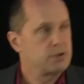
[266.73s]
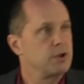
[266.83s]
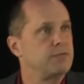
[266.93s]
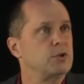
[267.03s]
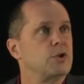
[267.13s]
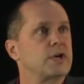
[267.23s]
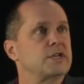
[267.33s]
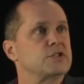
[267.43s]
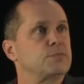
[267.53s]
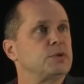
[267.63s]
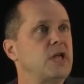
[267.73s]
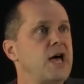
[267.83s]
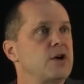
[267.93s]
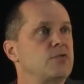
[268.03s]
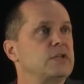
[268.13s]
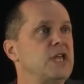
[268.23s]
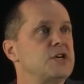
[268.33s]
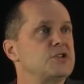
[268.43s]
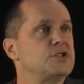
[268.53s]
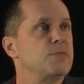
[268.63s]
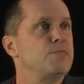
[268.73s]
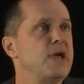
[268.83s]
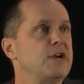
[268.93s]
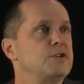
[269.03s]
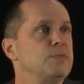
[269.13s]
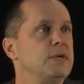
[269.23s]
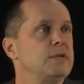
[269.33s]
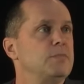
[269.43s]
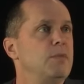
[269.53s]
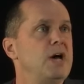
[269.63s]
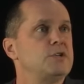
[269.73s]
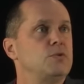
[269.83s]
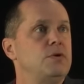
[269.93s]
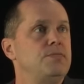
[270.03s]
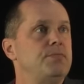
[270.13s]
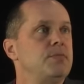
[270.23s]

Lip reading: if you look at the supplier relationship management module,